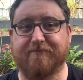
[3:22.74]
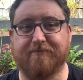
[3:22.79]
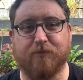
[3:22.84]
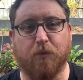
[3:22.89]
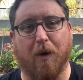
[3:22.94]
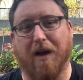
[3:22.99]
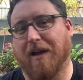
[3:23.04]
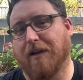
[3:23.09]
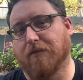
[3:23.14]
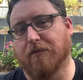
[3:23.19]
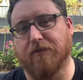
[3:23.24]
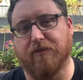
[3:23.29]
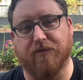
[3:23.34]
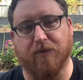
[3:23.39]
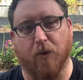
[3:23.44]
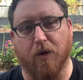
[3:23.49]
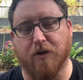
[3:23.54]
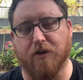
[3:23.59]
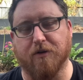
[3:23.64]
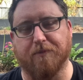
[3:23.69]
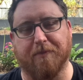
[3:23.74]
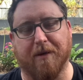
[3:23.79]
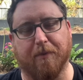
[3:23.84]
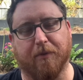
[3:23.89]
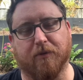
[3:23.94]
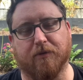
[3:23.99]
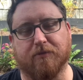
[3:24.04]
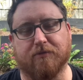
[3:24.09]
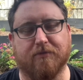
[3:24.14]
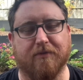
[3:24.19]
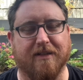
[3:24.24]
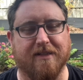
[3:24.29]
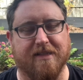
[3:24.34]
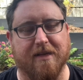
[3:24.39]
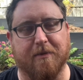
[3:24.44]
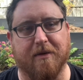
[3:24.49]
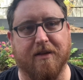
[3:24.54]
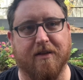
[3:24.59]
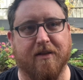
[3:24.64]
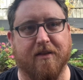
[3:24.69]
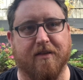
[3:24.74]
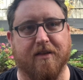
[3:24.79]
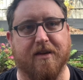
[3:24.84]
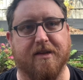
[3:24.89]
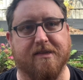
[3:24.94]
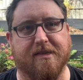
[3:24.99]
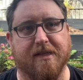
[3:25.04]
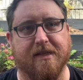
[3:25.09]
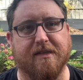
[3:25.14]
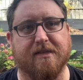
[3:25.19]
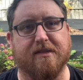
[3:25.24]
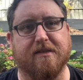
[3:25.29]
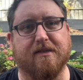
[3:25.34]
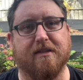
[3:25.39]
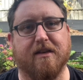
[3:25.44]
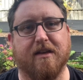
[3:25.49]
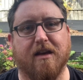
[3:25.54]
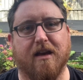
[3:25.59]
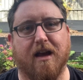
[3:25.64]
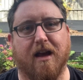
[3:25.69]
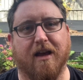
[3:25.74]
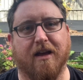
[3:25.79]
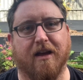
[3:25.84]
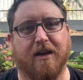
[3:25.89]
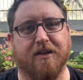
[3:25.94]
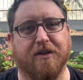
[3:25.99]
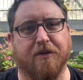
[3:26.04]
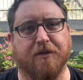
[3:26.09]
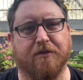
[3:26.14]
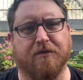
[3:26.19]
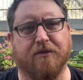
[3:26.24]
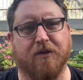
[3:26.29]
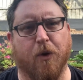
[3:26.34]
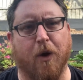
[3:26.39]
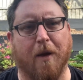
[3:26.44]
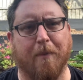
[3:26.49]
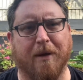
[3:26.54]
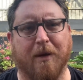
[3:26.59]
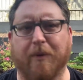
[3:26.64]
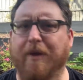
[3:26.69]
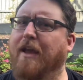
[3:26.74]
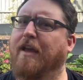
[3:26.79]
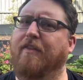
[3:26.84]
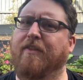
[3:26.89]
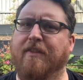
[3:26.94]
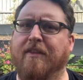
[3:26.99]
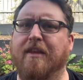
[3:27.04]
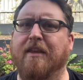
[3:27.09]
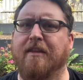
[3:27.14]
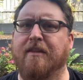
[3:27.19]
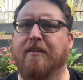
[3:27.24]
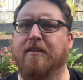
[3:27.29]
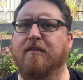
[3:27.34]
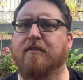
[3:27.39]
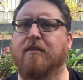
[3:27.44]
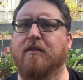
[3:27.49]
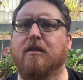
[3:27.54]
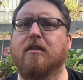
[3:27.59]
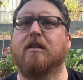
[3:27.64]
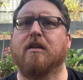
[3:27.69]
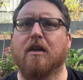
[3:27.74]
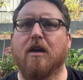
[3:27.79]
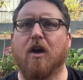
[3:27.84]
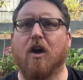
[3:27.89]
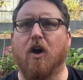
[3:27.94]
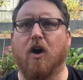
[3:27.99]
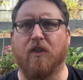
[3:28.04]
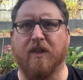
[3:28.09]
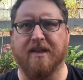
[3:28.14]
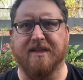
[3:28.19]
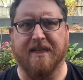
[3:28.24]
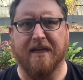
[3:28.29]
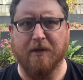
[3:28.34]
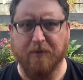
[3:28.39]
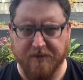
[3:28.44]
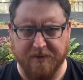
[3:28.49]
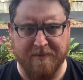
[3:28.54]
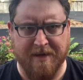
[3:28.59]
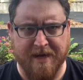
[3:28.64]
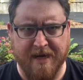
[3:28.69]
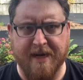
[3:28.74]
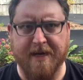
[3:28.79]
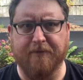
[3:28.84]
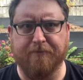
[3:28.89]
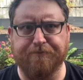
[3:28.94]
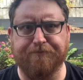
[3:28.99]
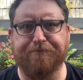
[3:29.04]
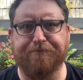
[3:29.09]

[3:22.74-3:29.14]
400 people. That's how many the theatre seats. I don't know how many we had on that day. It was a matinee.